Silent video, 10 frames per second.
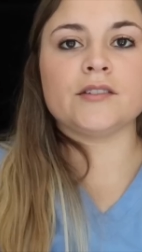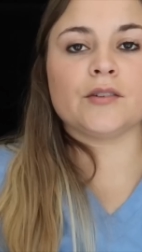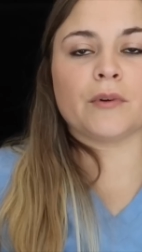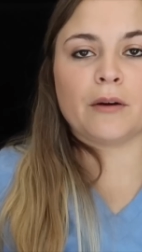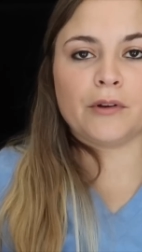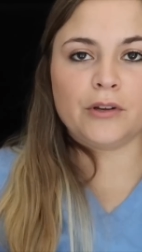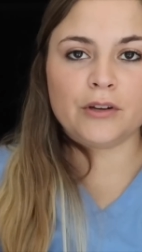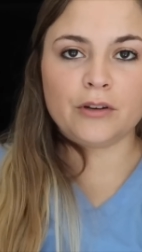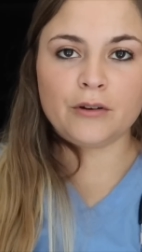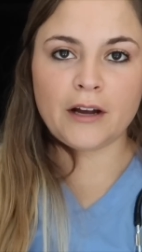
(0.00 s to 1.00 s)
Alright, so what I want
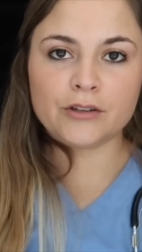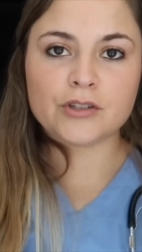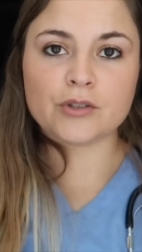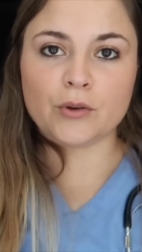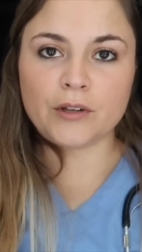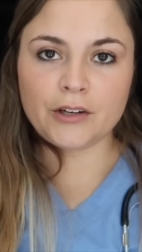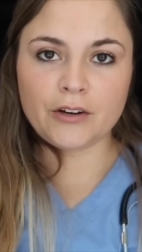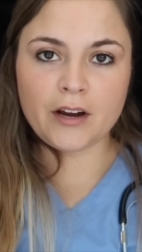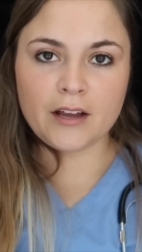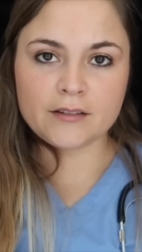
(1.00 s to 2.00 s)
you to do now is just hold
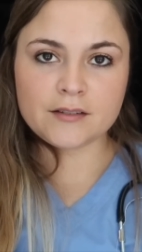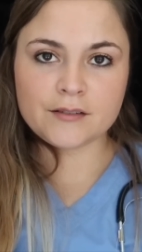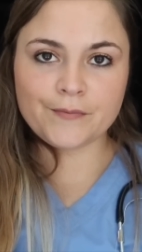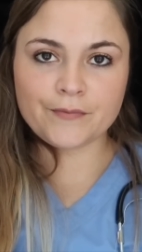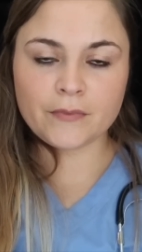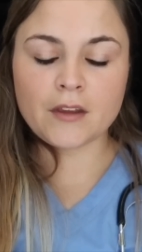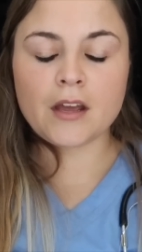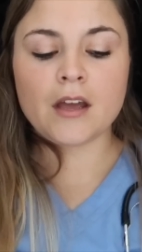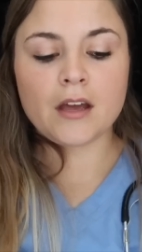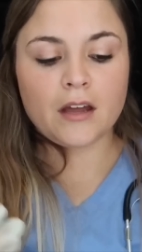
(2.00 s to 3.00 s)
out your hands.
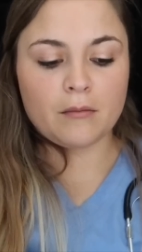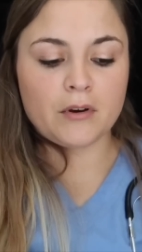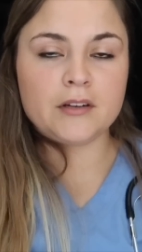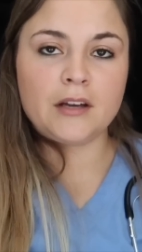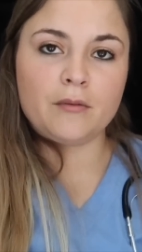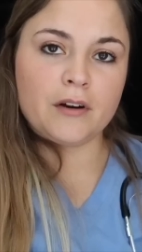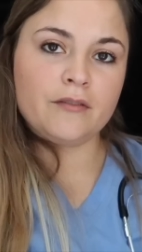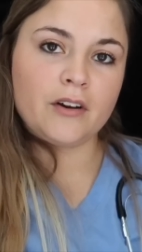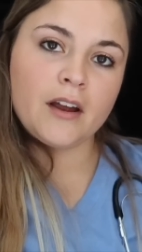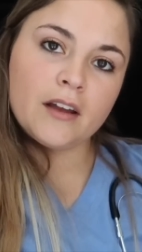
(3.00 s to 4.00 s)
I'm going to take
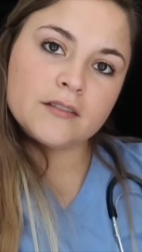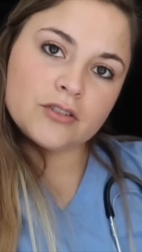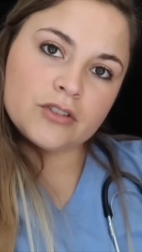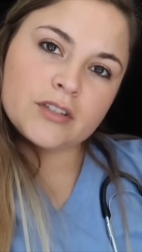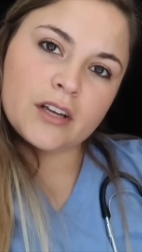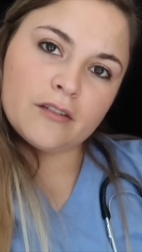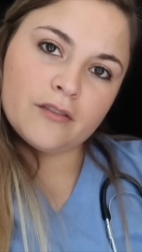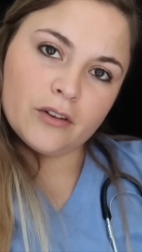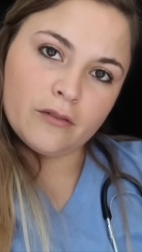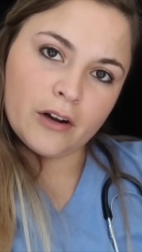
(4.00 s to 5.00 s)
one of your hands and just
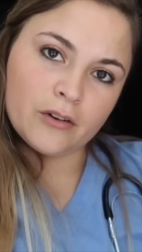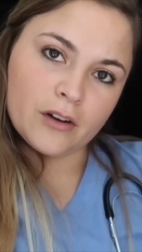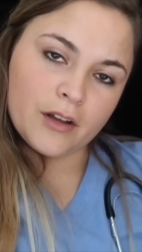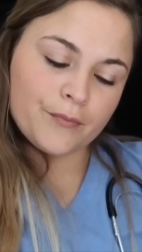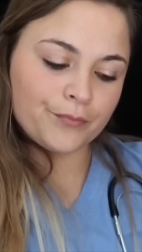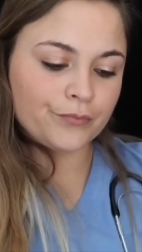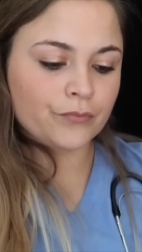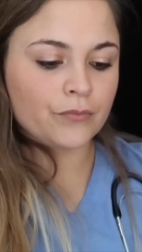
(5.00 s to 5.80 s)
kind of feel around on it.